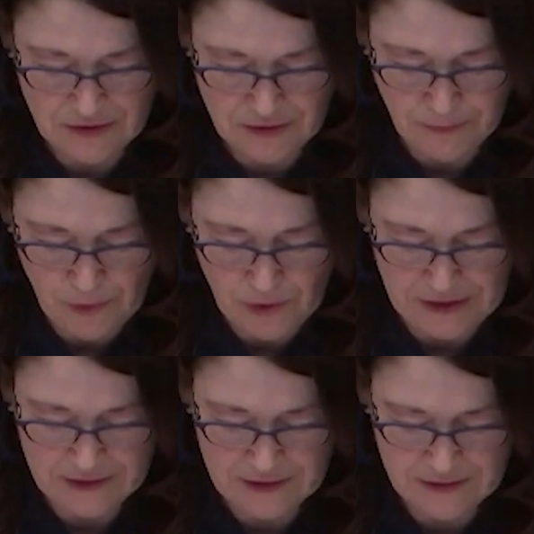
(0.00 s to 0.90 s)
The
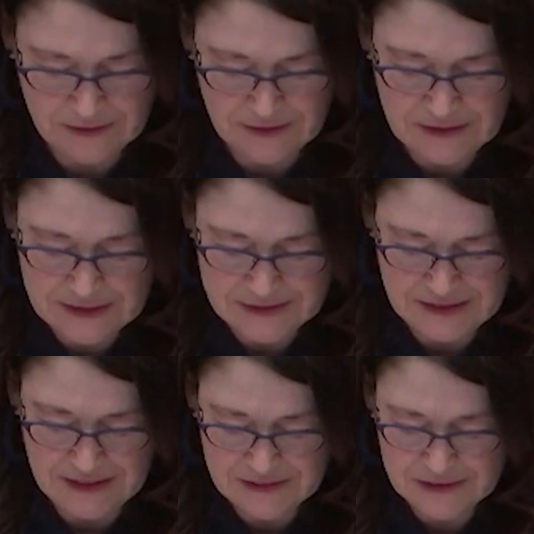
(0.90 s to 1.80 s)
point is
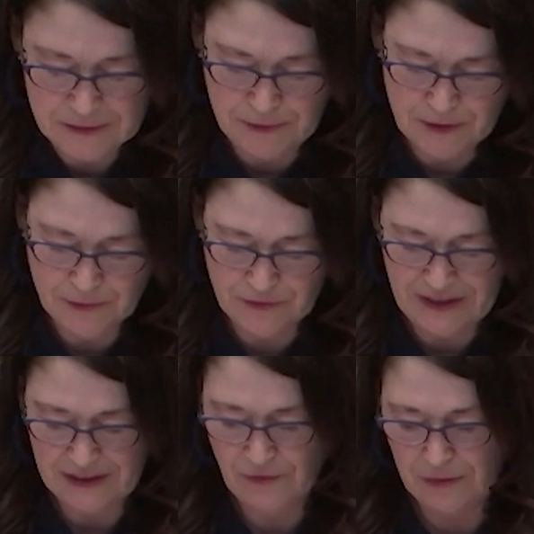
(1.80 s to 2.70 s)
the indisputable
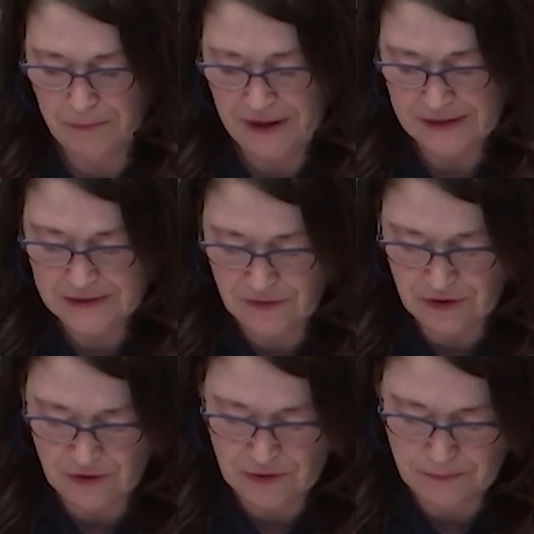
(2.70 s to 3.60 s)
negative impacts of the
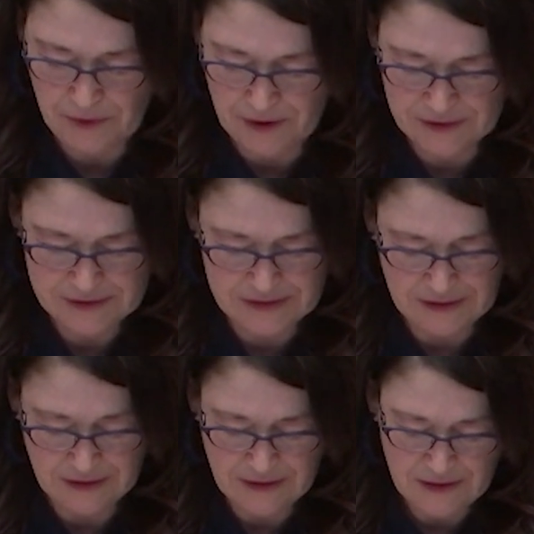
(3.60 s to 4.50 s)
current policy.